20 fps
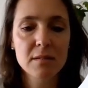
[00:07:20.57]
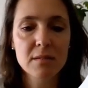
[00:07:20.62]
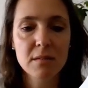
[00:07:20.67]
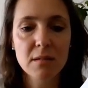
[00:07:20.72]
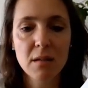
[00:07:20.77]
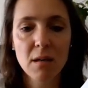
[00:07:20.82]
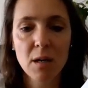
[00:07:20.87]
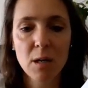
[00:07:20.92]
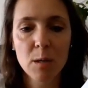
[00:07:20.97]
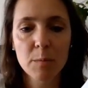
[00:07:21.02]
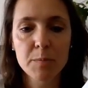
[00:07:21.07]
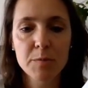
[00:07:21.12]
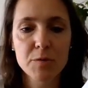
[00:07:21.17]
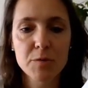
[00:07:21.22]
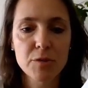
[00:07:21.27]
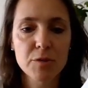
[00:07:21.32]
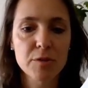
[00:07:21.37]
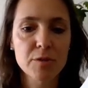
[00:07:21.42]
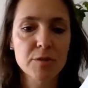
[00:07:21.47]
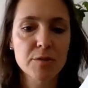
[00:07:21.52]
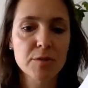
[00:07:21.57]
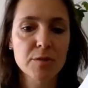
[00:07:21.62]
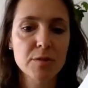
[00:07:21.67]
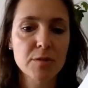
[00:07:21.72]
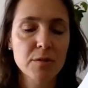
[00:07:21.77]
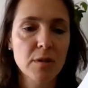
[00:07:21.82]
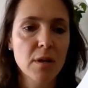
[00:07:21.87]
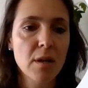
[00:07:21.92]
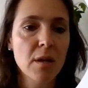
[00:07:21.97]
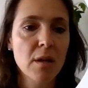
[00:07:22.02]

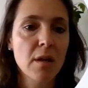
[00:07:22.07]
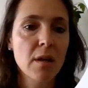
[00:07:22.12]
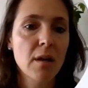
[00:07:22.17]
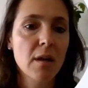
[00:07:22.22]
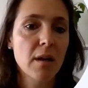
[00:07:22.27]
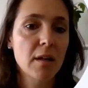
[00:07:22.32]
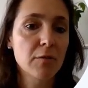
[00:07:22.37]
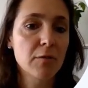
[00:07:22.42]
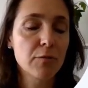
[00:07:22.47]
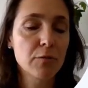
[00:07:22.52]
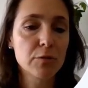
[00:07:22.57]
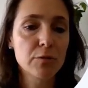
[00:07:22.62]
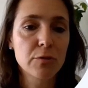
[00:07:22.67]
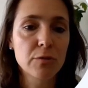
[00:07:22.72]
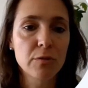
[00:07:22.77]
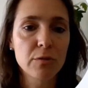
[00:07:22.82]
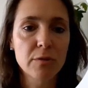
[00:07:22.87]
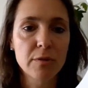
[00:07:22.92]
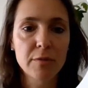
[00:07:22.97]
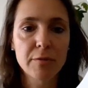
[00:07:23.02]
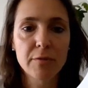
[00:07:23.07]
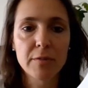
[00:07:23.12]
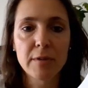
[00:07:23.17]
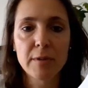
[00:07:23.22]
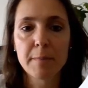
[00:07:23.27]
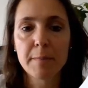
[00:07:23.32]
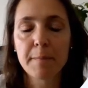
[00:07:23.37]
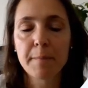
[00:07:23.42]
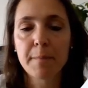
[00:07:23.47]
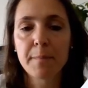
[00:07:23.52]
sculptures, and
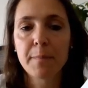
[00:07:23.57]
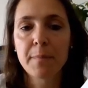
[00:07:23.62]
photography.